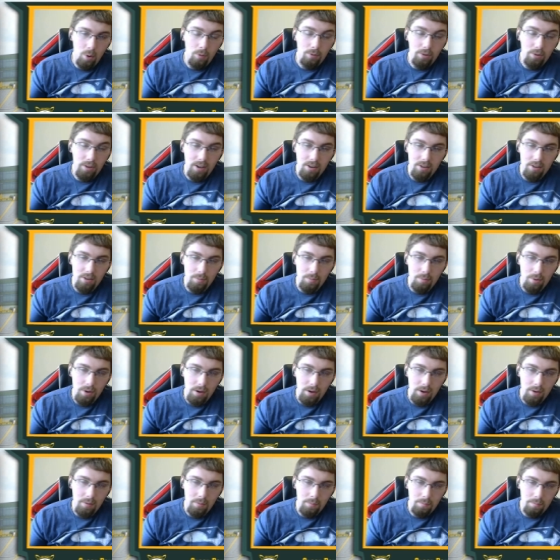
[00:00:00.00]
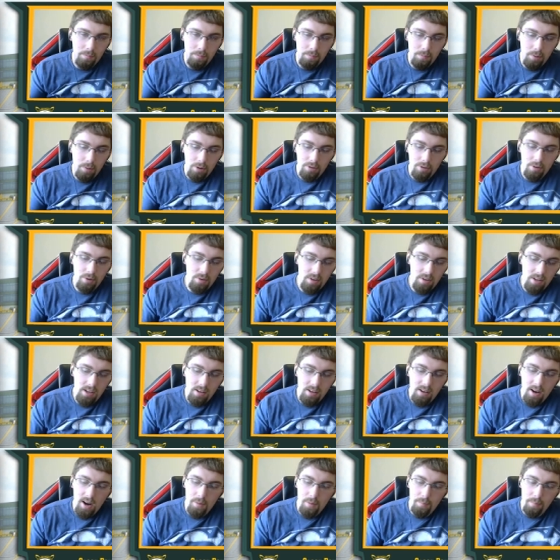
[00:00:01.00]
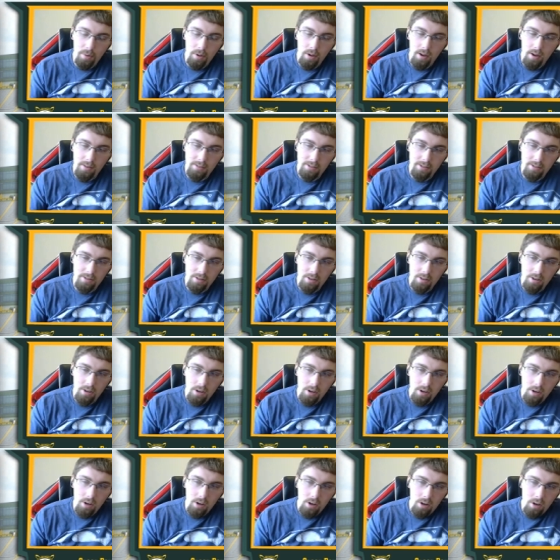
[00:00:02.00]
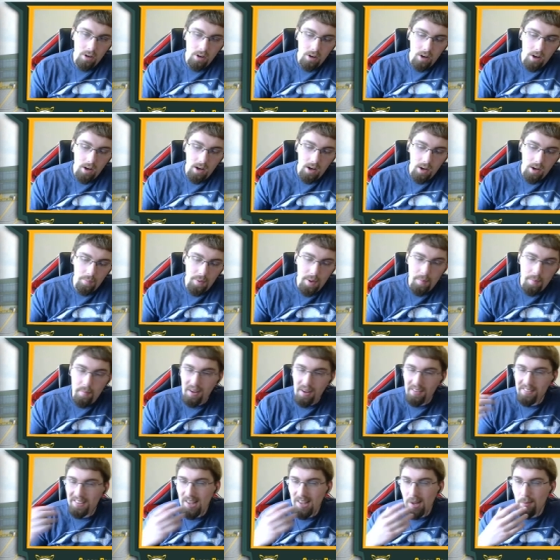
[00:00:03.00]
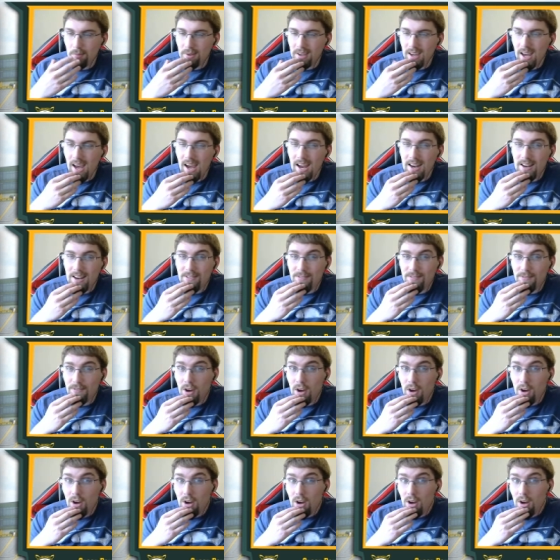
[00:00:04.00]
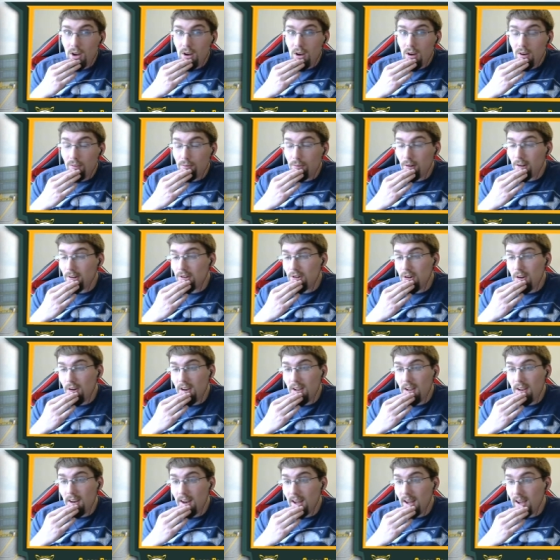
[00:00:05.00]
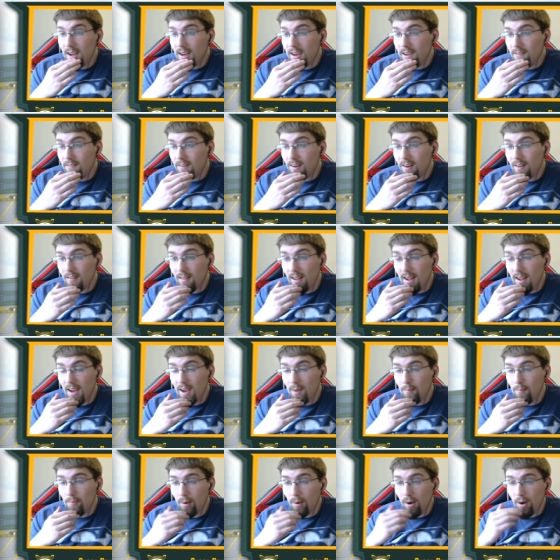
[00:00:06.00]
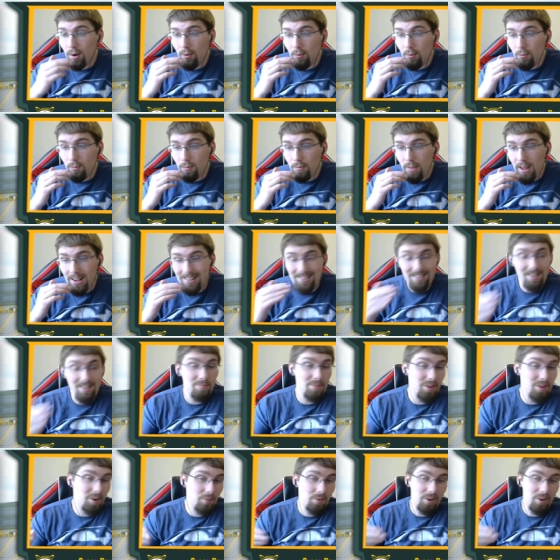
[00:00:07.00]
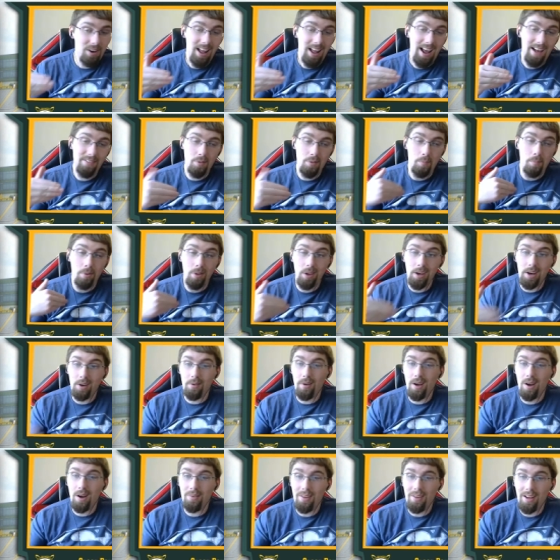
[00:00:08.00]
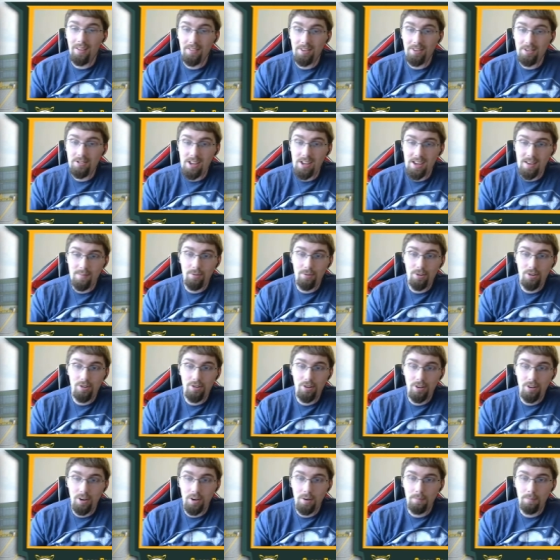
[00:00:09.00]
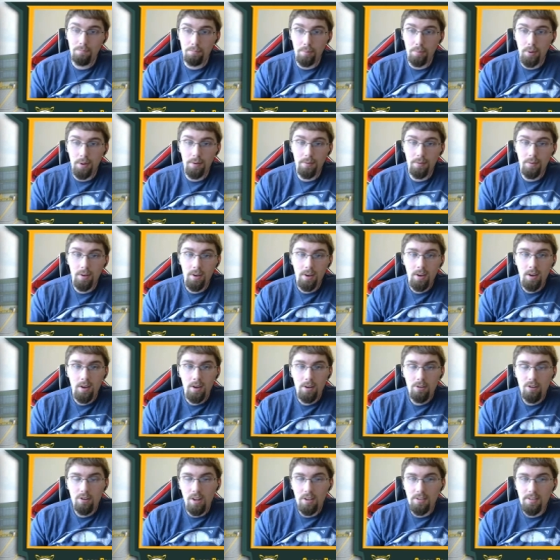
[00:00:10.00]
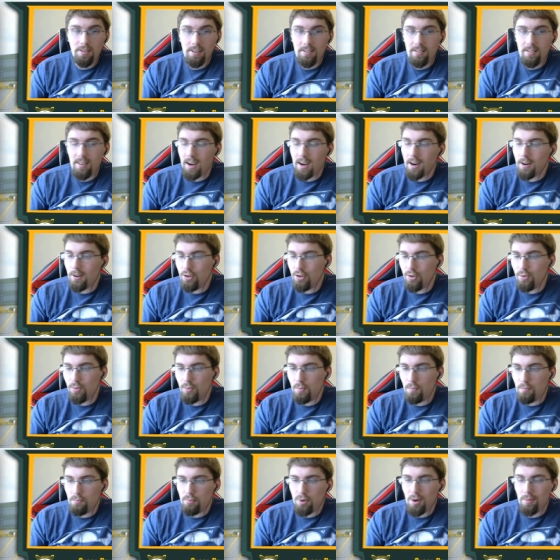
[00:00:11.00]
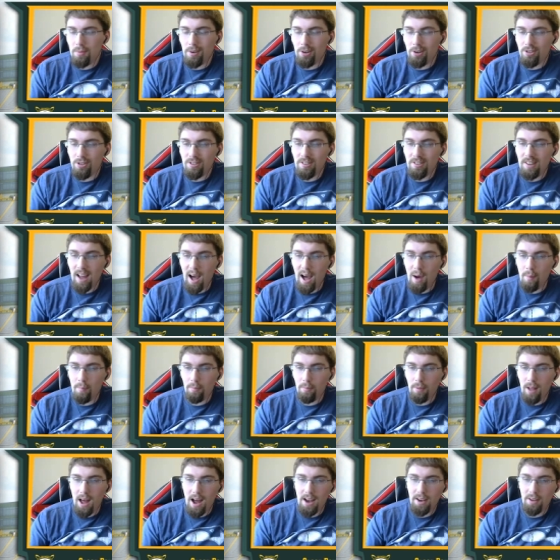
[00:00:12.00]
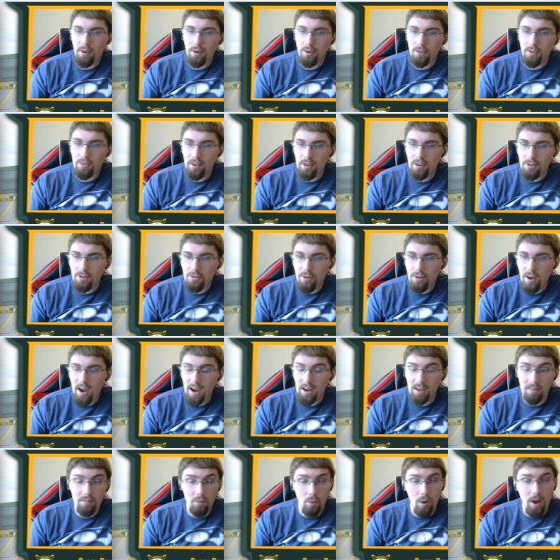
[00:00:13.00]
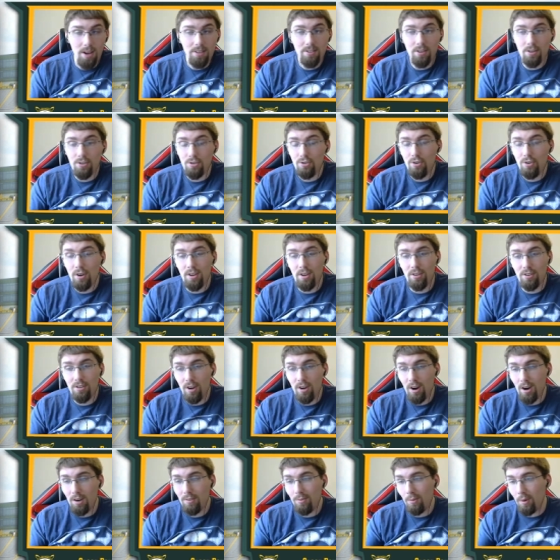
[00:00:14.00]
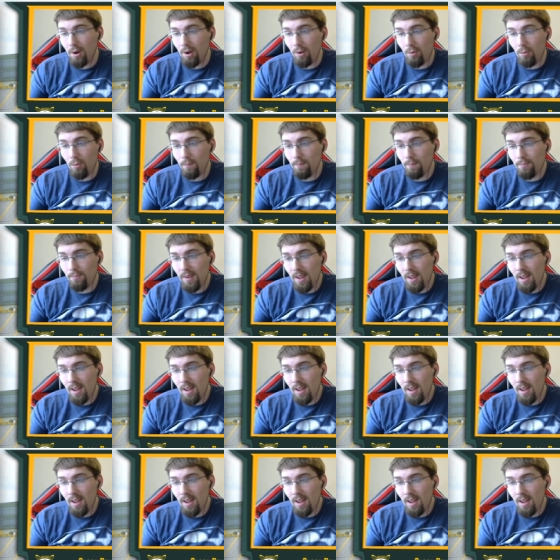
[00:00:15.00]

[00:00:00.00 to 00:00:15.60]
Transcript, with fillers: hopefully he doesn't bring Pursuit, t tire plus um, him on the... That'd be kind of frustrating, not even going to lie, but that's something we're going to have to play around on this team for sure. But Jellicent's there to pretty much stop Latios in its track. And he wants to trick a Scarf. Well,